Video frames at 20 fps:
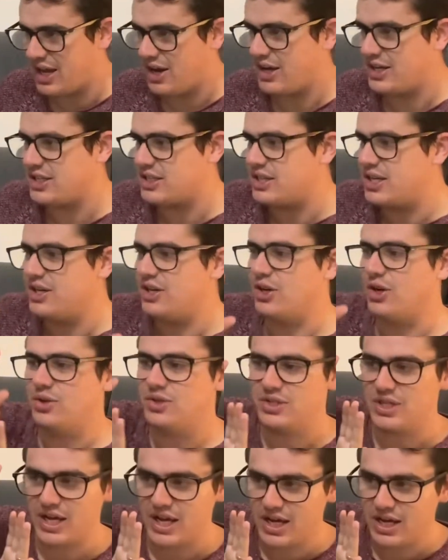I just need to go
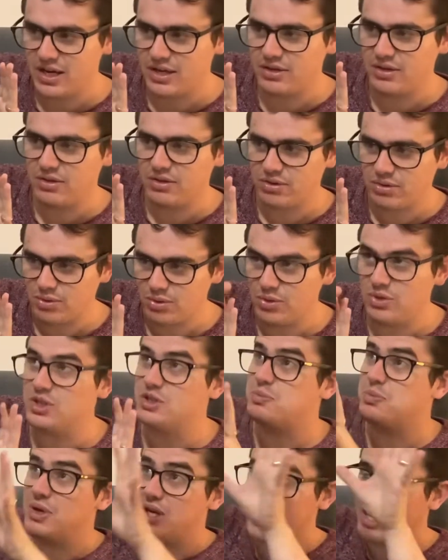down through this
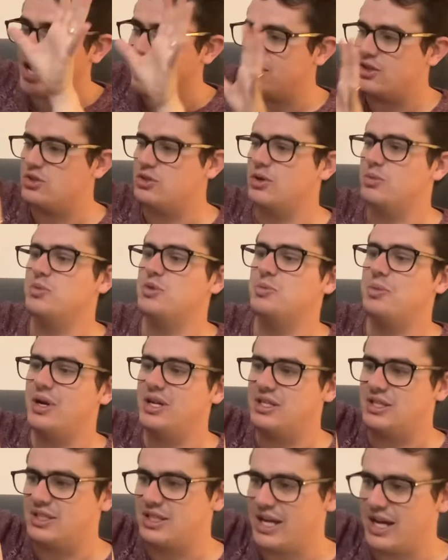big atrium
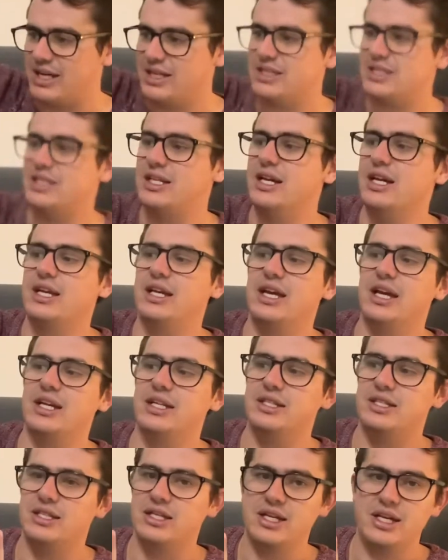space, down a
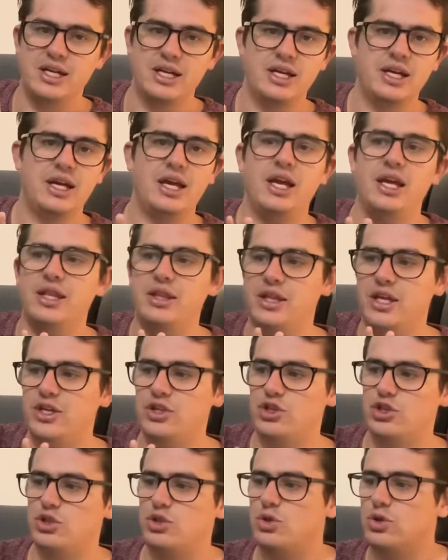staircase, and there
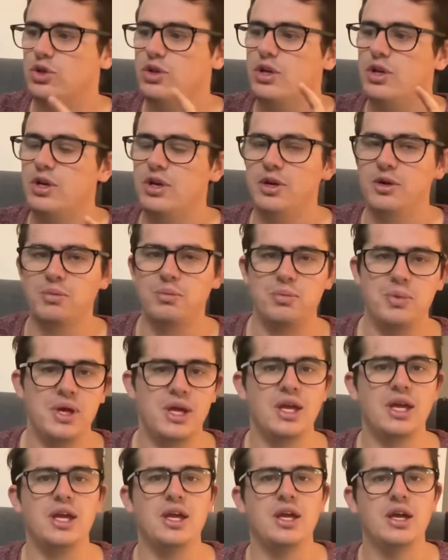should
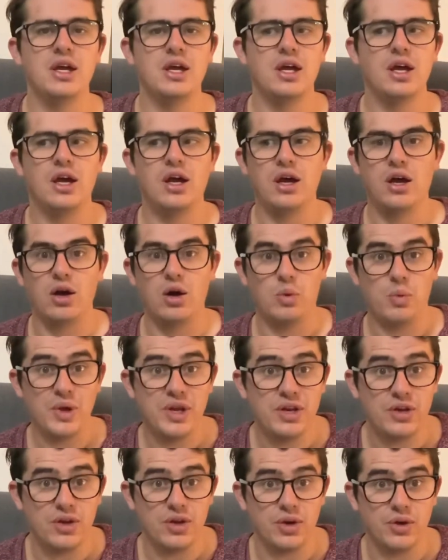be a
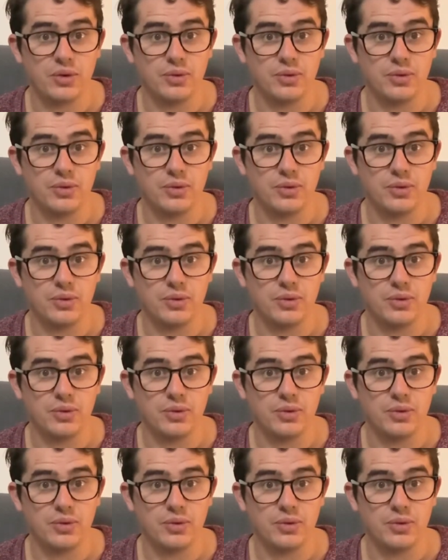window.